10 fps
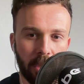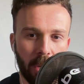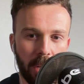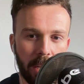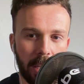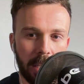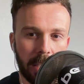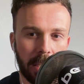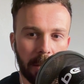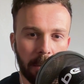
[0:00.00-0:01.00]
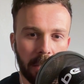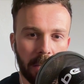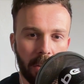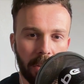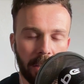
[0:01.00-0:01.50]
you look at that team and
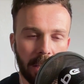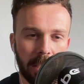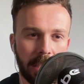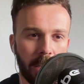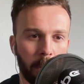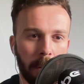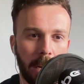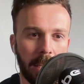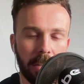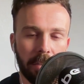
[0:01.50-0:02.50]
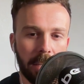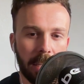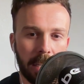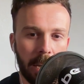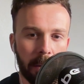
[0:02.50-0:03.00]
I think there's still plenty of it
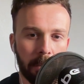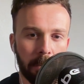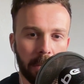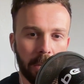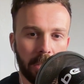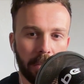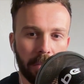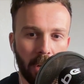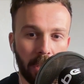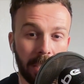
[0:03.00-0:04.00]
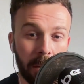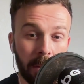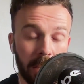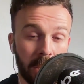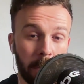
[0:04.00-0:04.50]
in camp, because if you look down
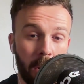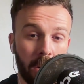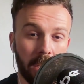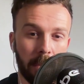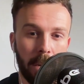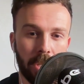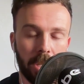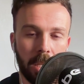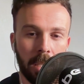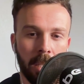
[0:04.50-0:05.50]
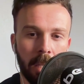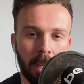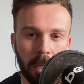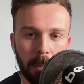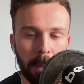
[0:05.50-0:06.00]
that spine especially,
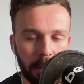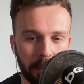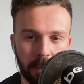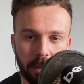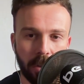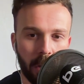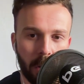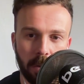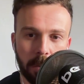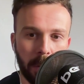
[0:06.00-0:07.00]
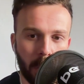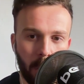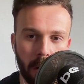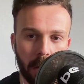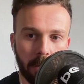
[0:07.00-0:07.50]
Pickford, Stones,
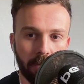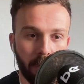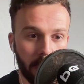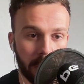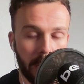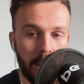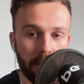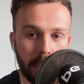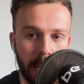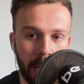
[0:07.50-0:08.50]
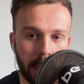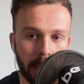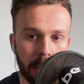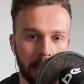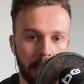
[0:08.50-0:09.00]
Maguire, Rice, Harry
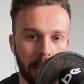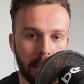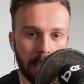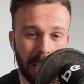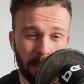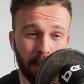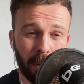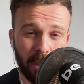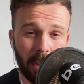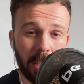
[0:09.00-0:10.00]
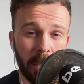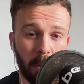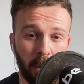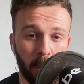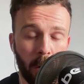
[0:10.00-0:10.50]
Kane, that's precisely
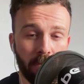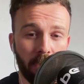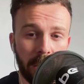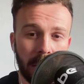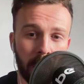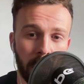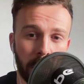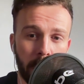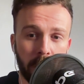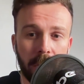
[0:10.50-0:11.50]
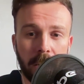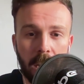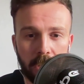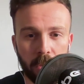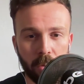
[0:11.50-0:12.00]
what you want running down the middle of your
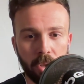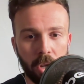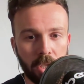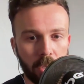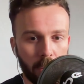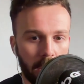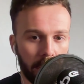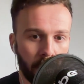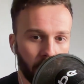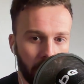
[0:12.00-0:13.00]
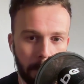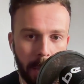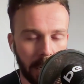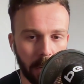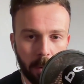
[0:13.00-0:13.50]
national side. So if you're a
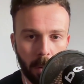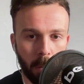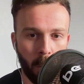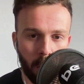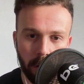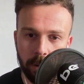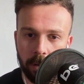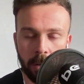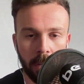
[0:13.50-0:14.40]
Mainoo, a Wharton,